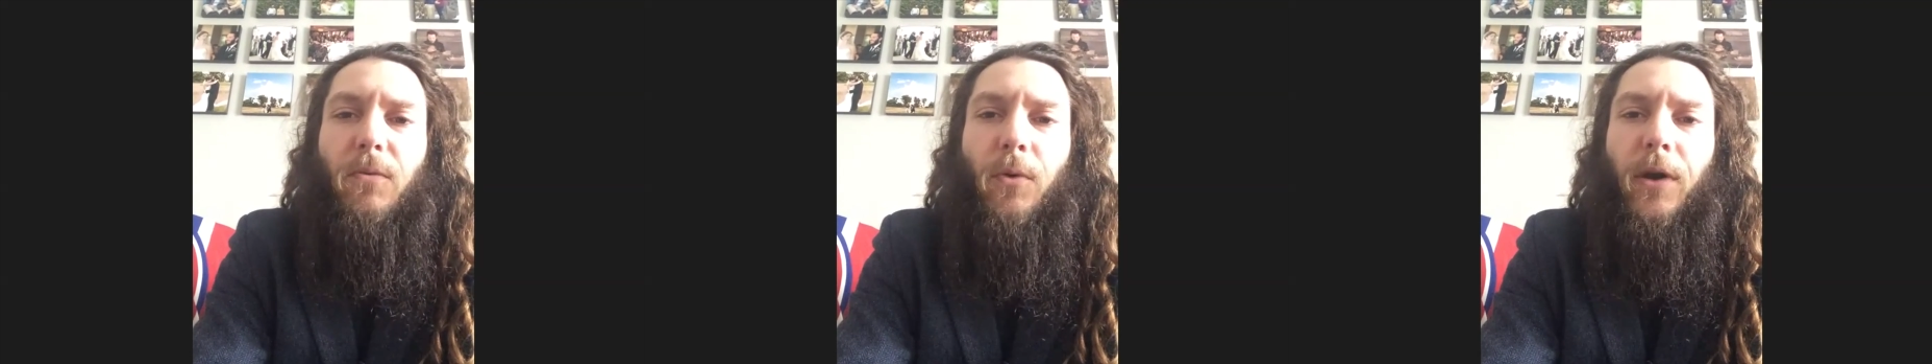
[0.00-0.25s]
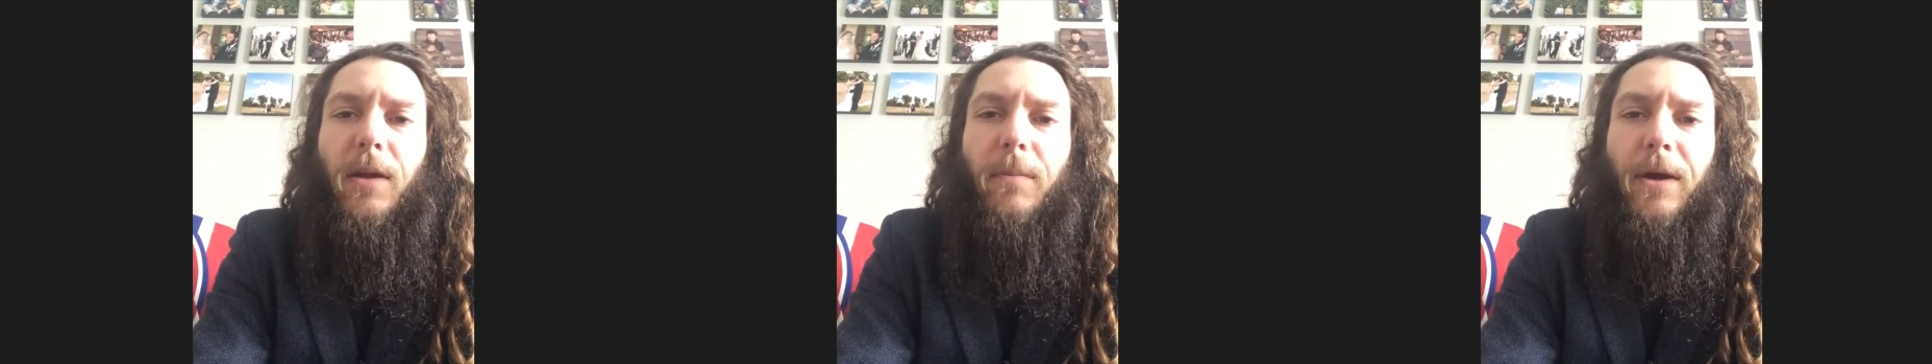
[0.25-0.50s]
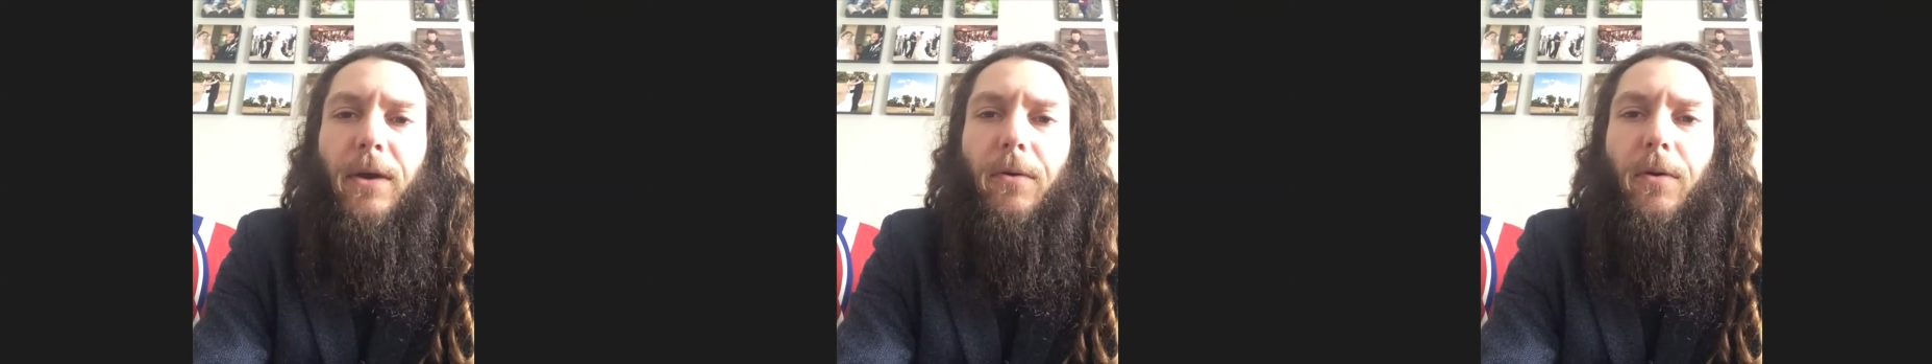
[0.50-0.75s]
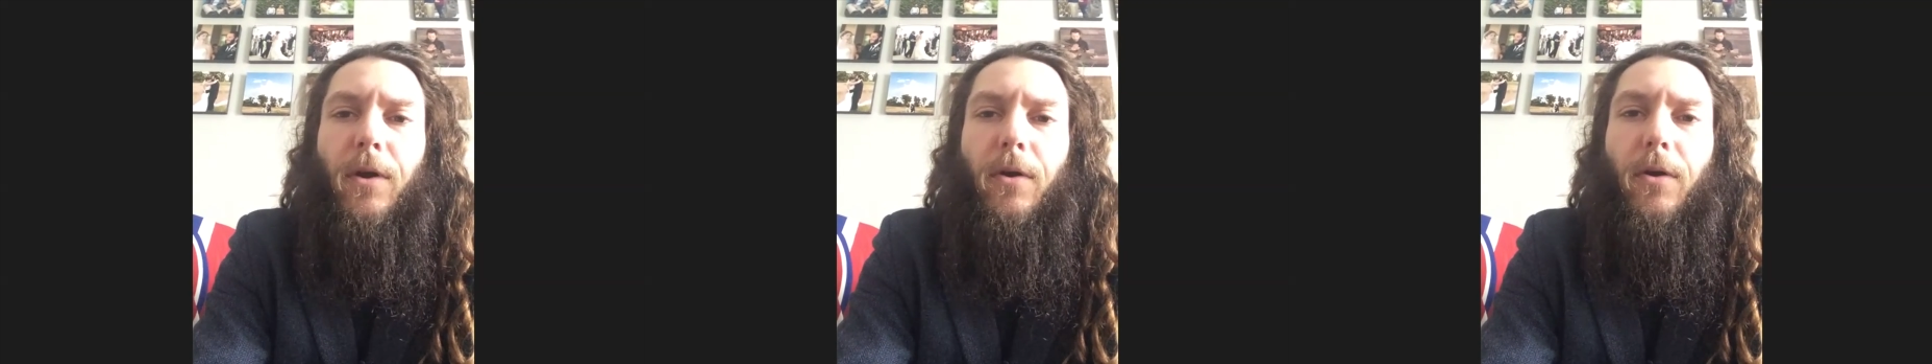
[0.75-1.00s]
worried about
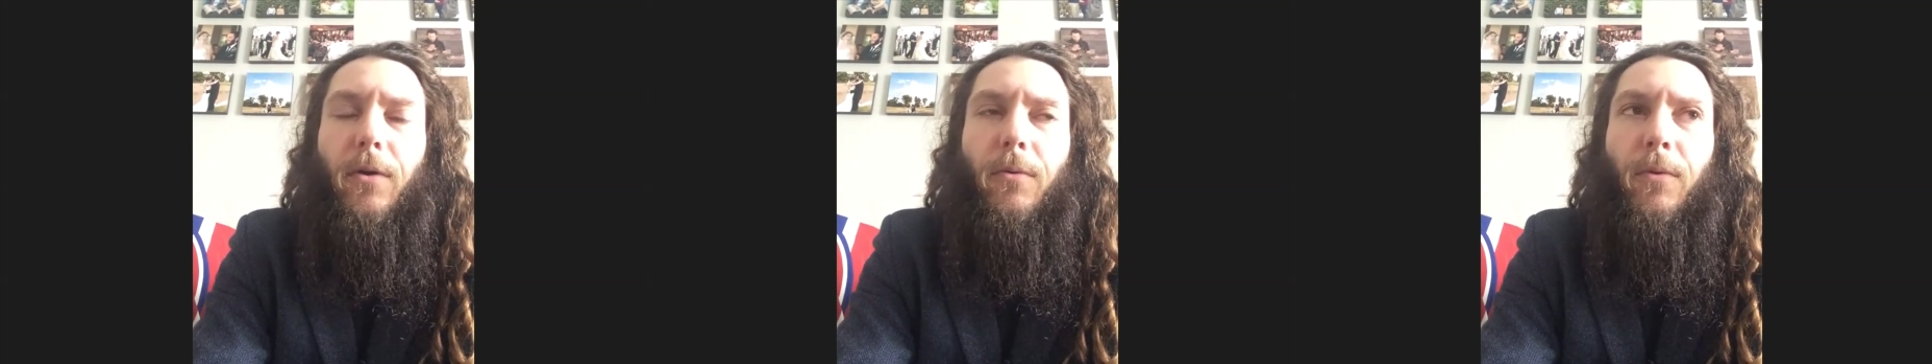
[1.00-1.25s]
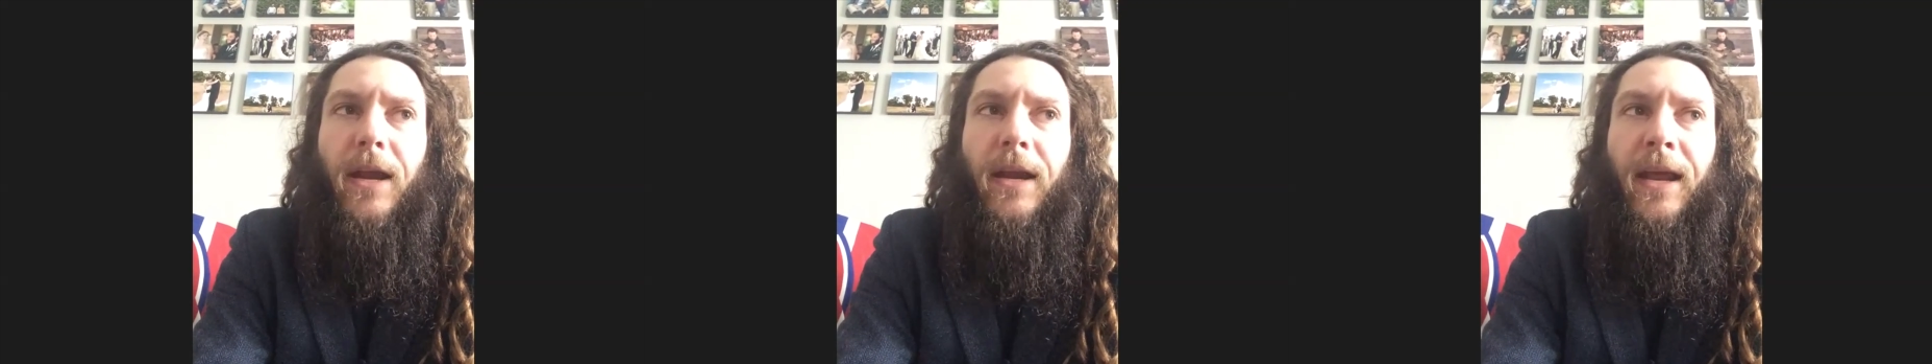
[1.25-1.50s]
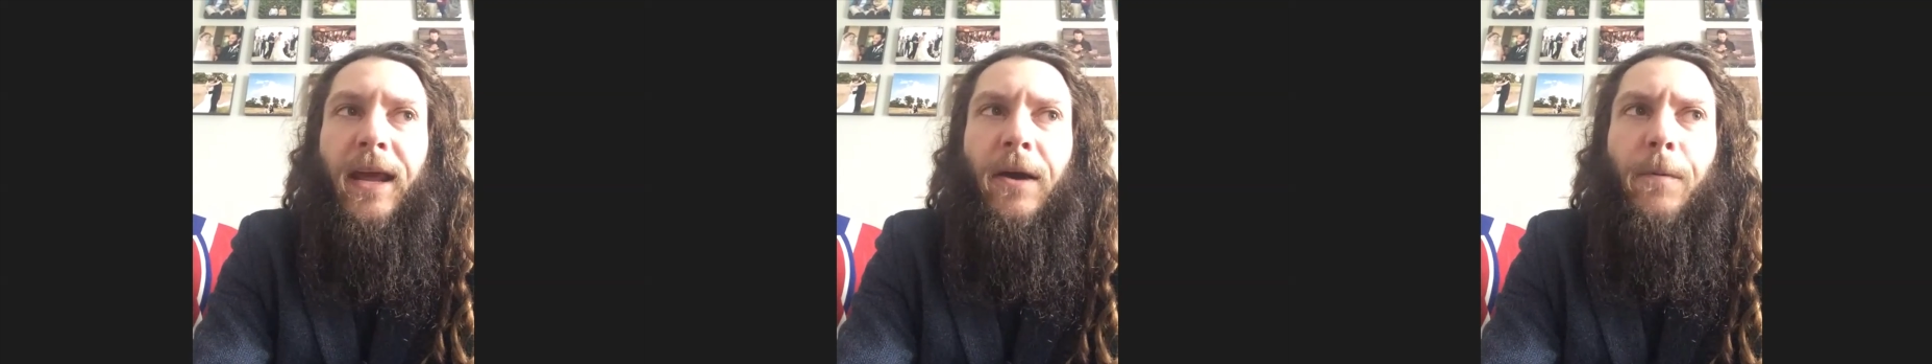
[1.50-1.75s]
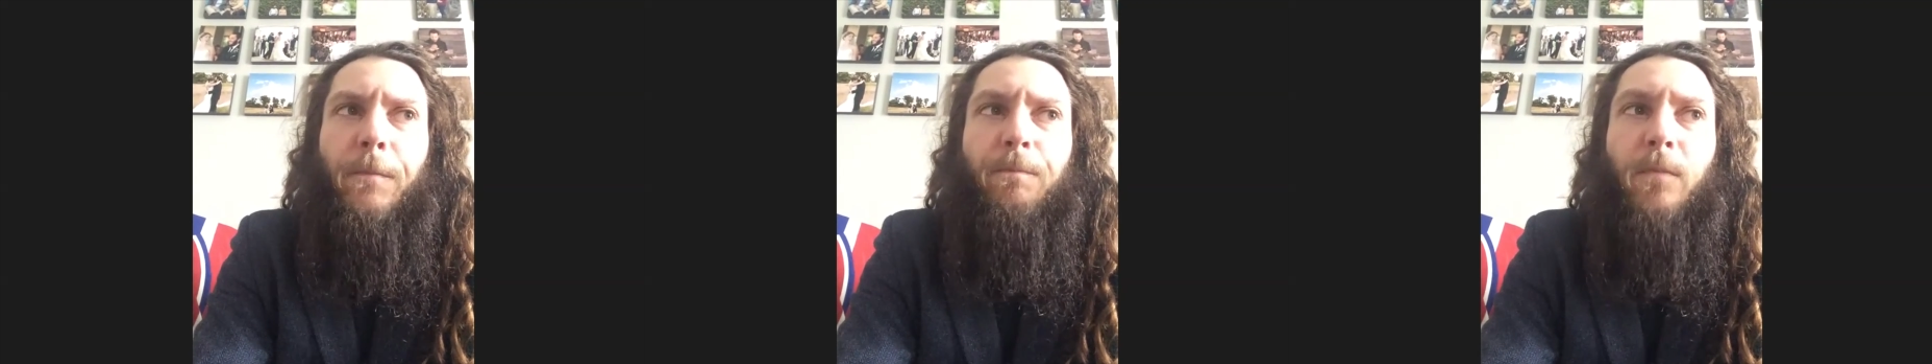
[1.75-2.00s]
uh, right
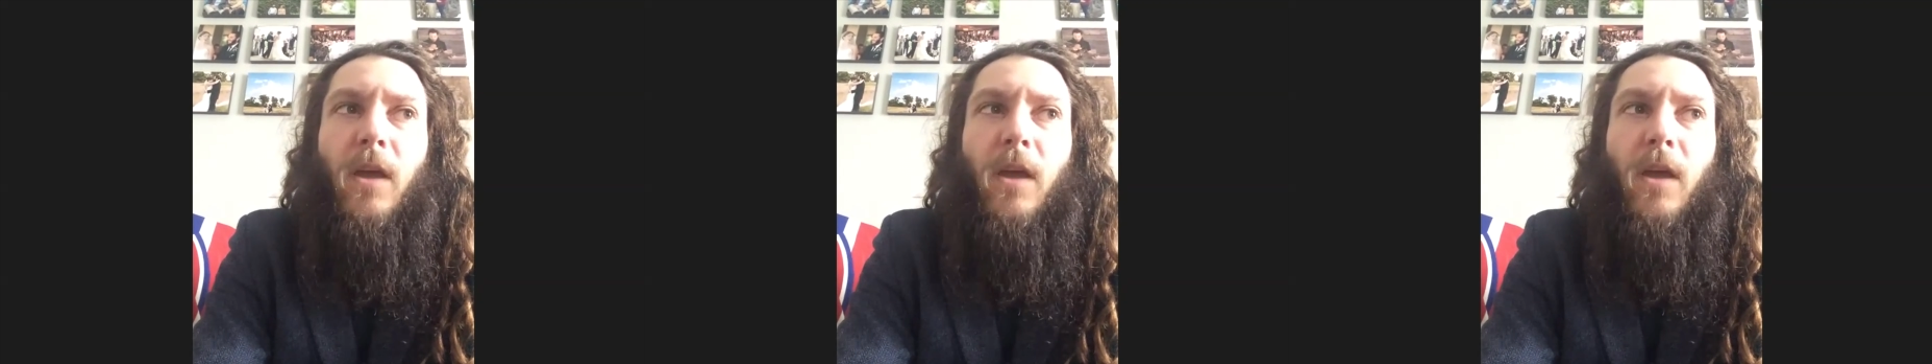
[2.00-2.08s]
now.